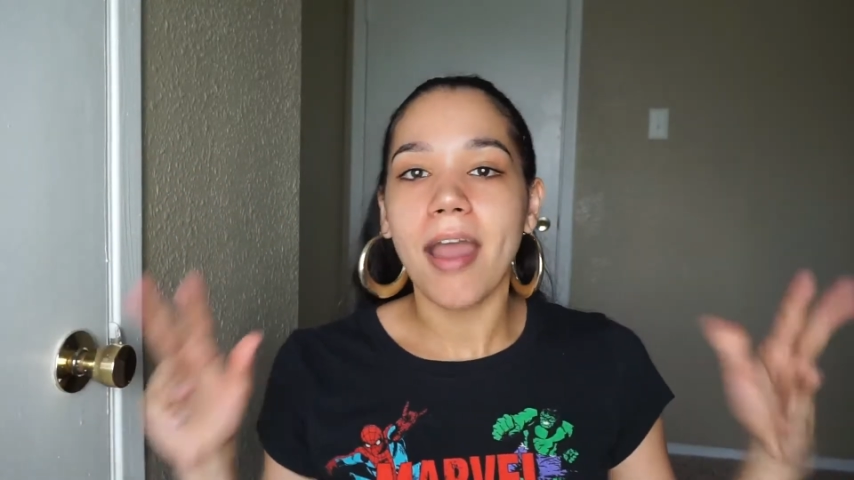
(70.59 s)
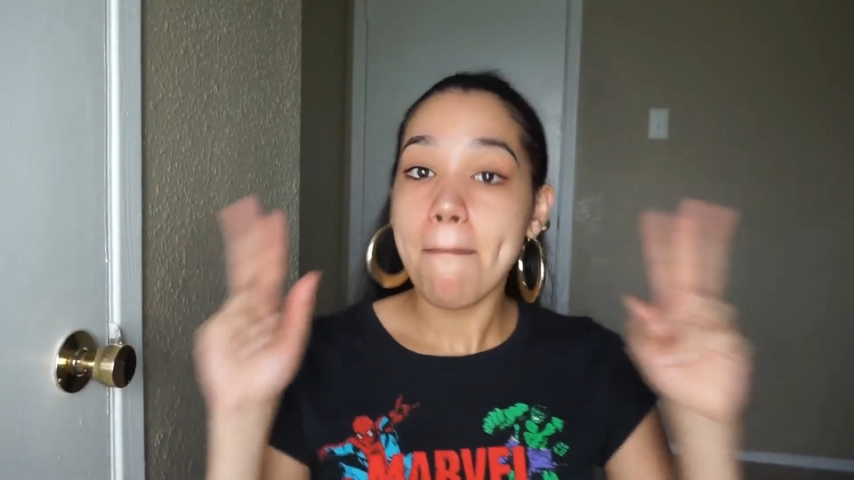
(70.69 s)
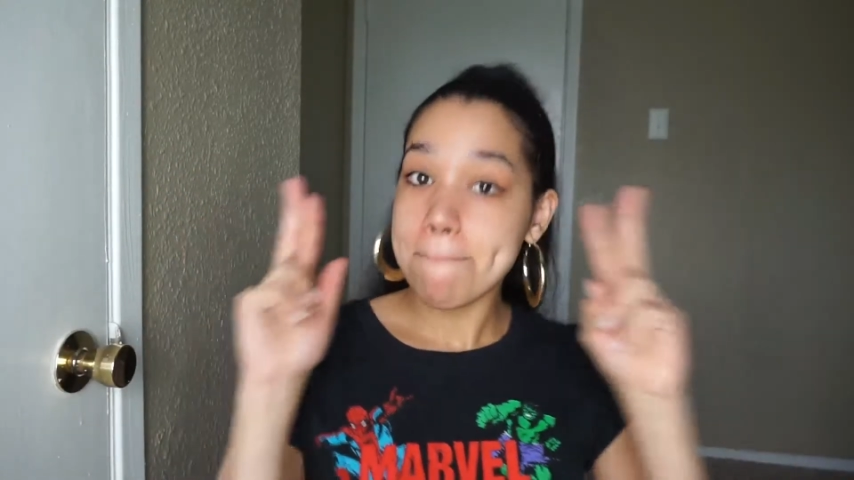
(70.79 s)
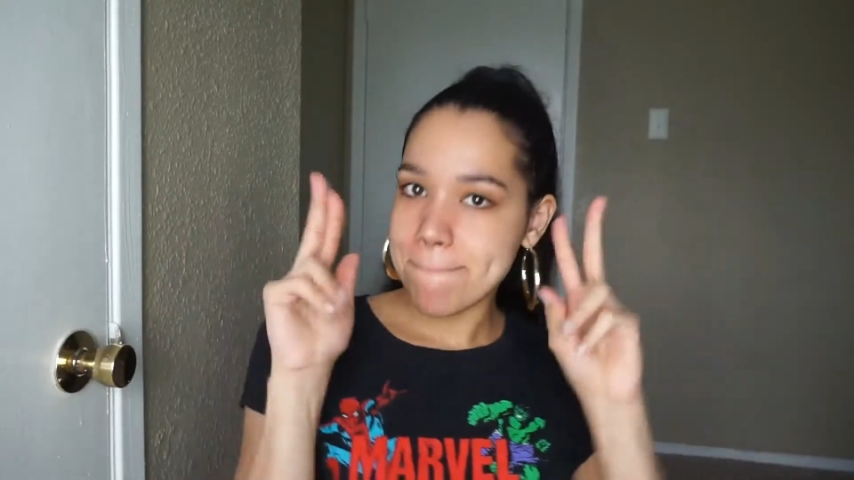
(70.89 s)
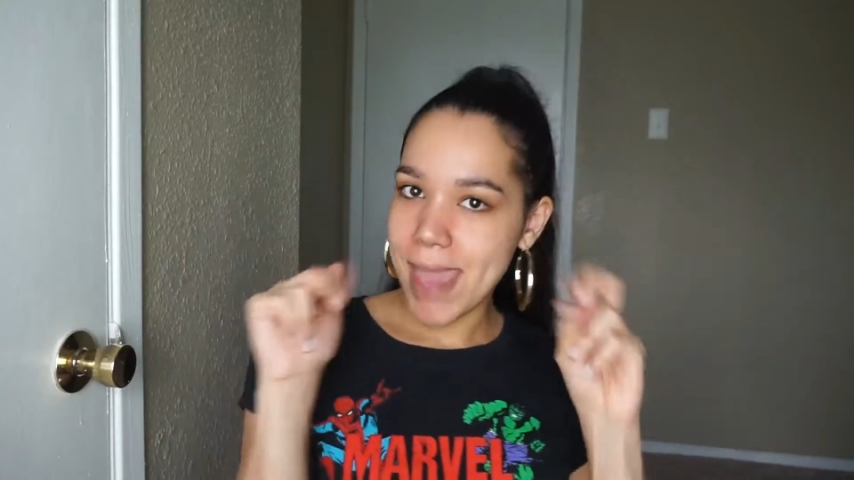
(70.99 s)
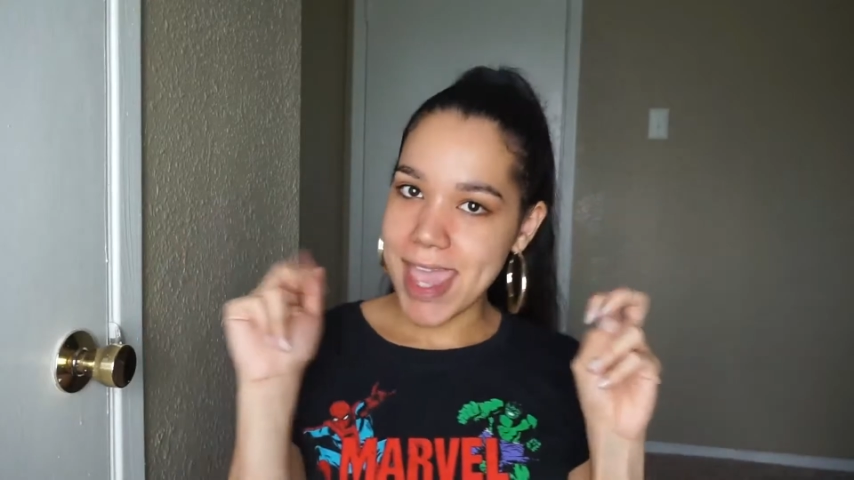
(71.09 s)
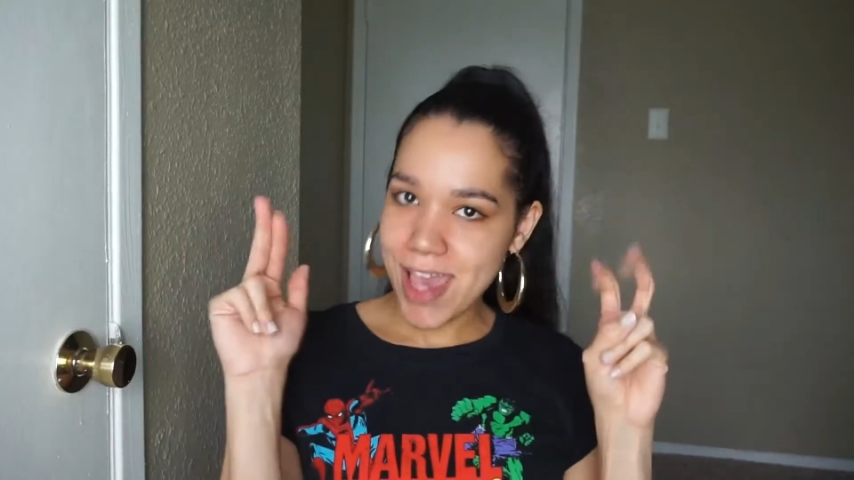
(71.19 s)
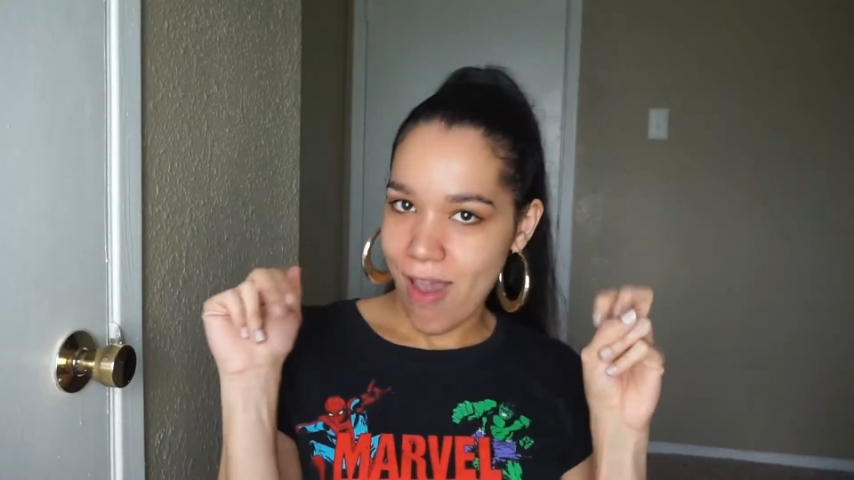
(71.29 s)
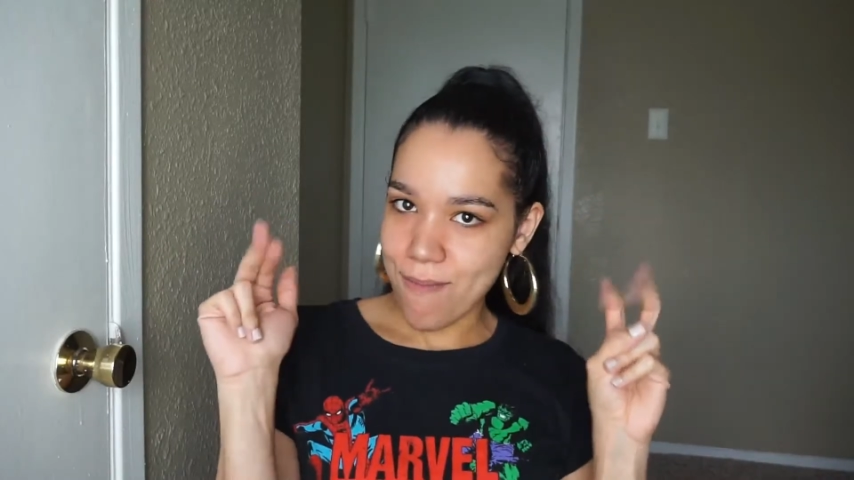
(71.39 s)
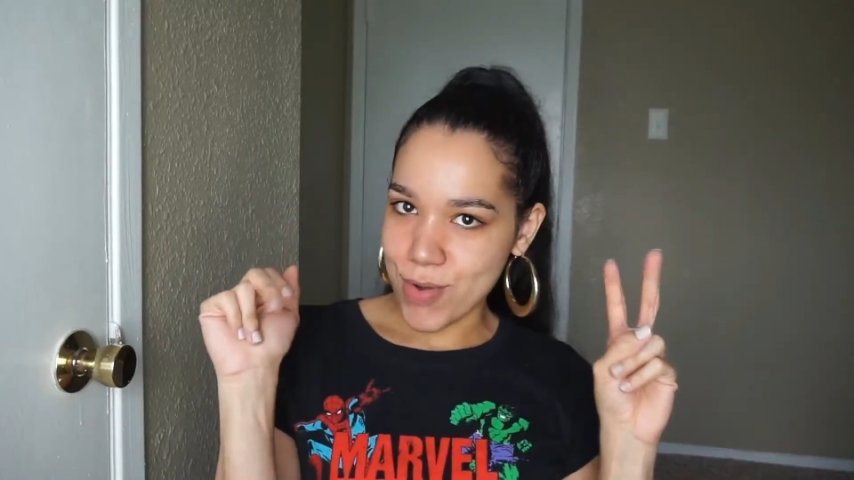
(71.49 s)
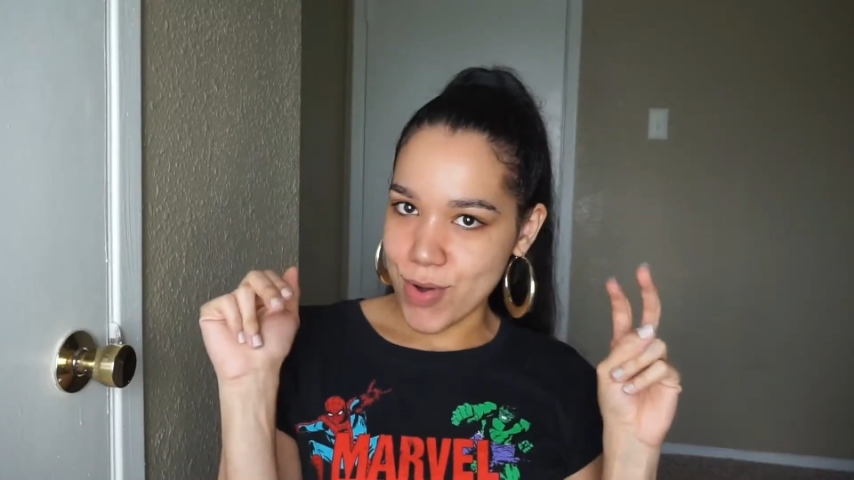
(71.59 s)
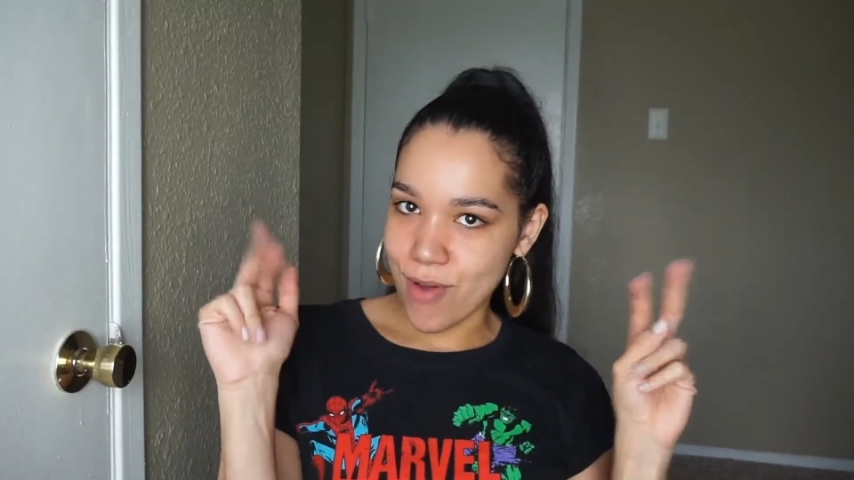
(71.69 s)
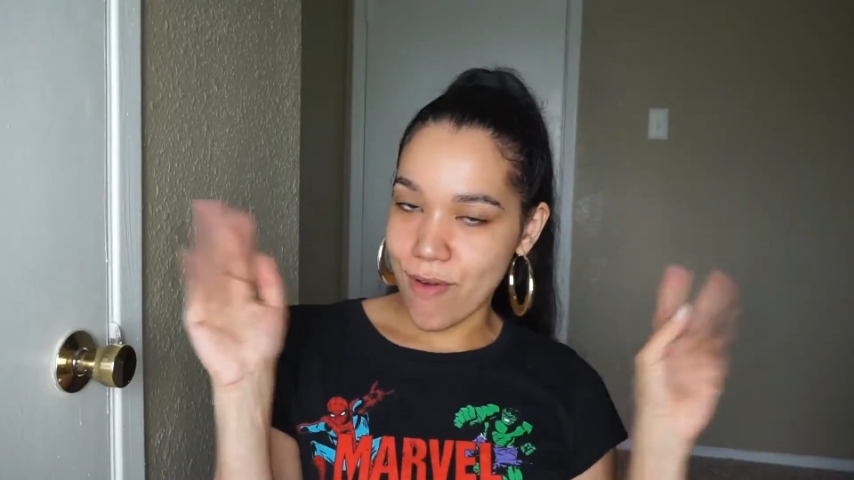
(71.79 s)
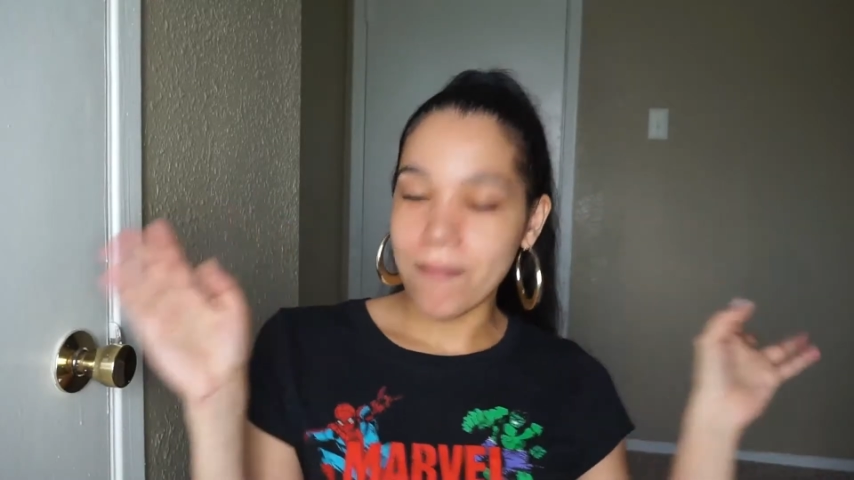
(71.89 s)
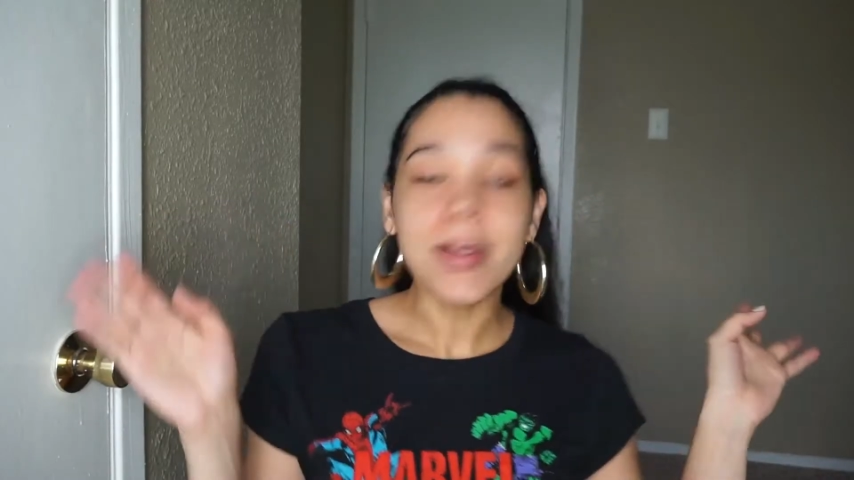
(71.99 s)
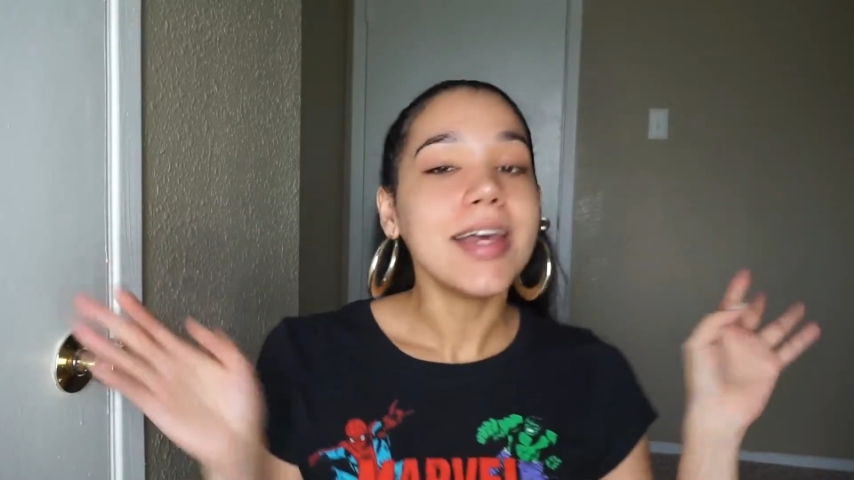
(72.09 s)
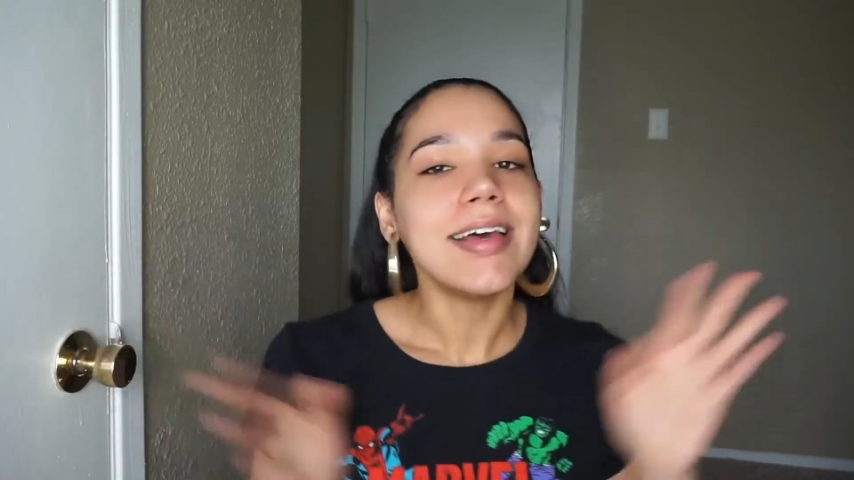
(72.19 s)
makeup room